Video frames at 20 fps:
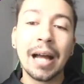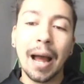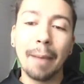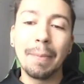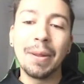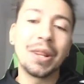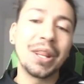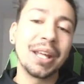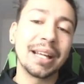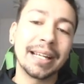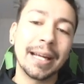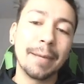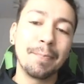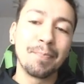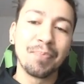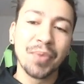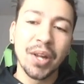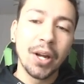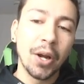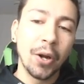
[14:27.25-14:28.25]
I've been
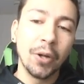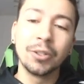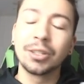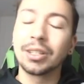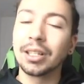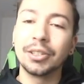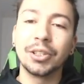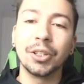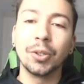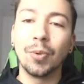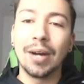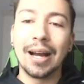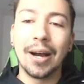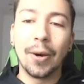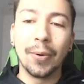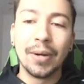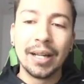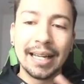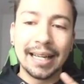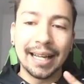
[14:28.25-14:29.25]
thinking, who's going to do
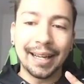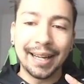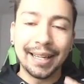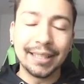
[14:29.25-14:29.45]
well?